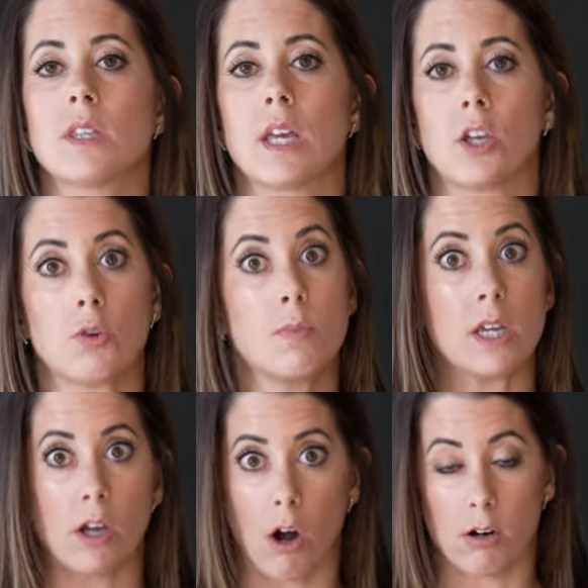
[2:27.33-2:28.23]
that could be
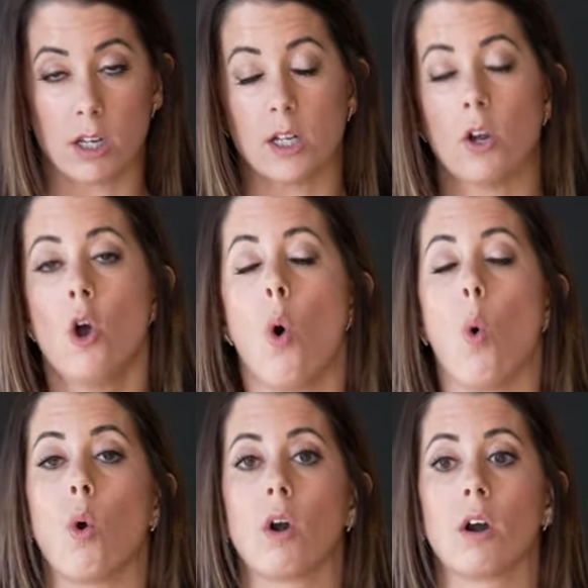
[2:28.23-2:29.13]
guarded
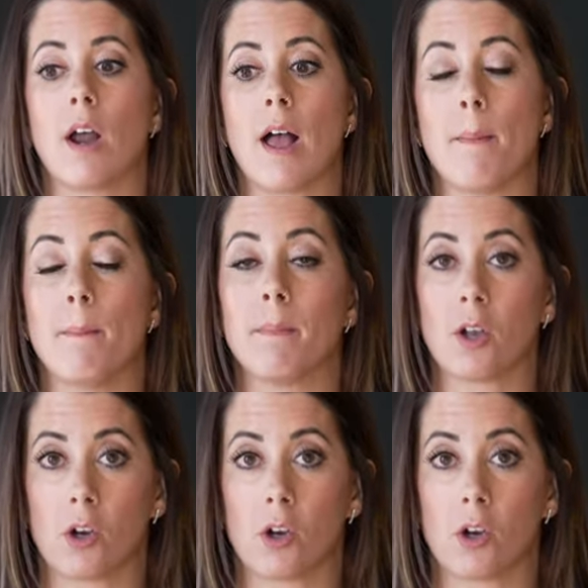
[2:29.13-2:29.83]
or um,